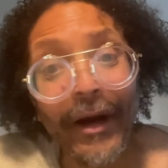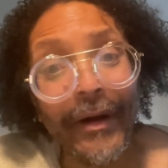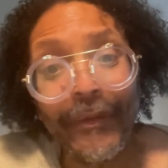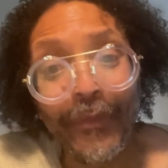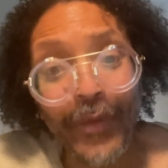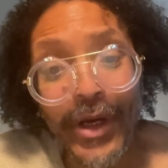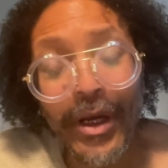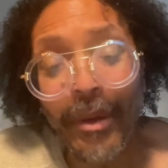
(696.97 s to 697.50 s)

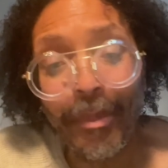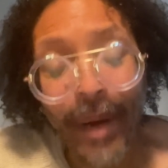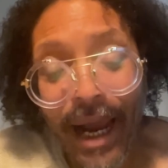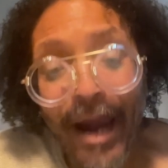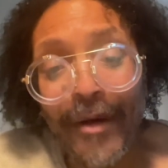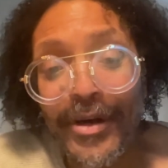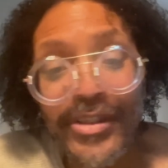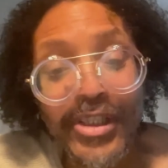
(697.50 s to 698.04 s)
real
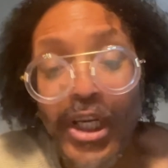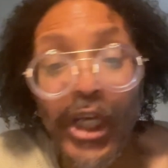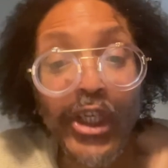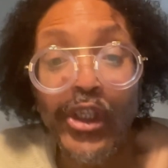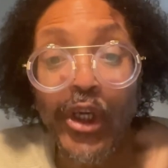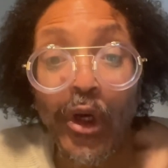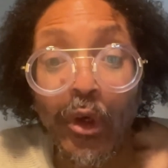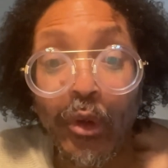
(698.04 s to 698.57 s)
powers to
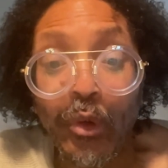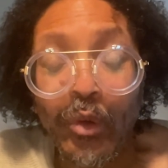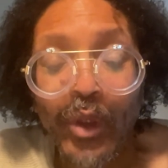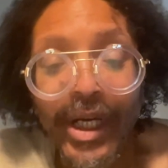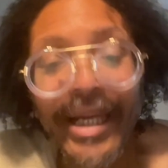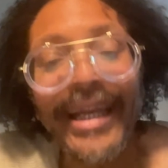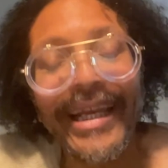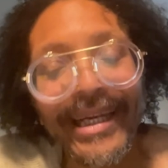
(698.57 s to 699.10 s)

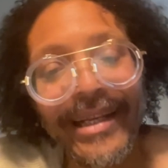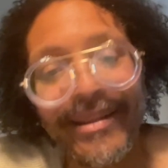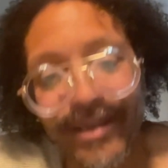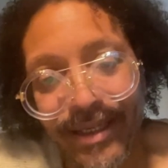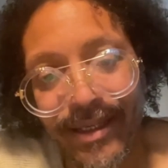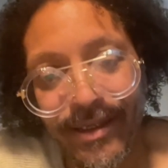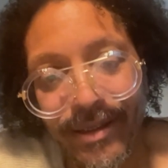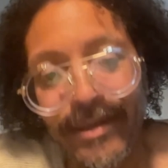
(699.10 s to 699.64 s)
do anything.